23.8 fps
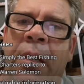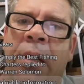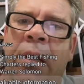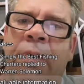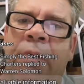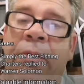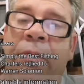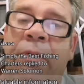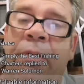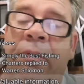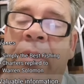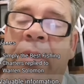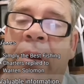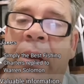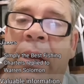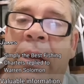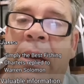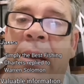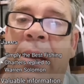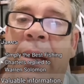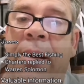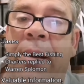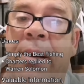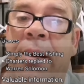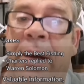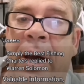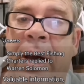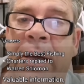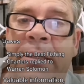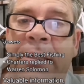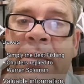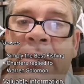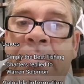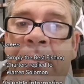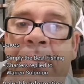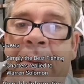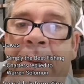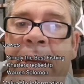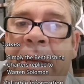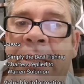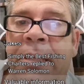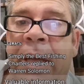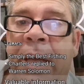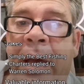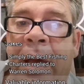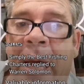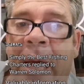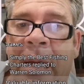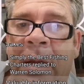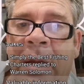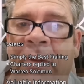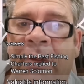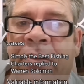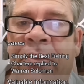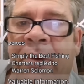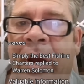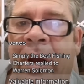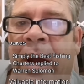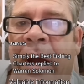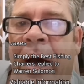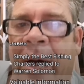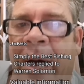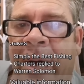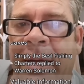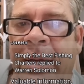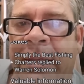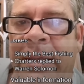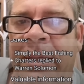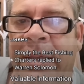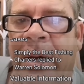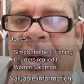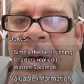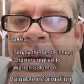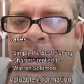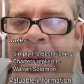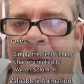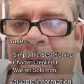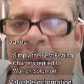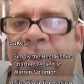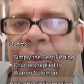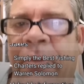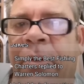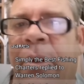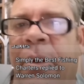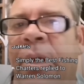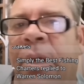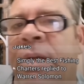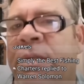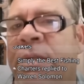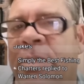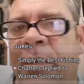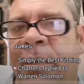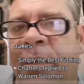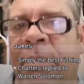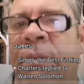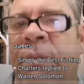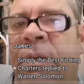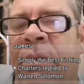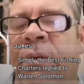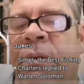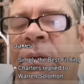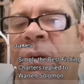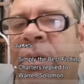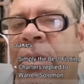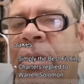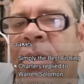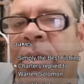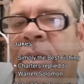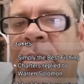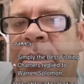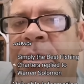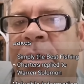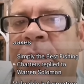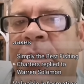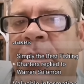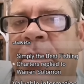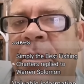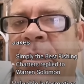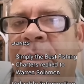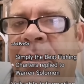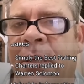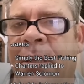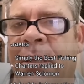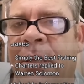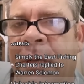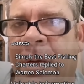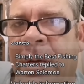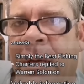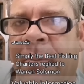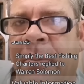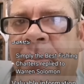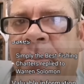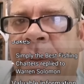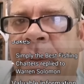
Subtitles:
If you've got a rising pressure and you've got a high tide, you've got extremely good conditions, right?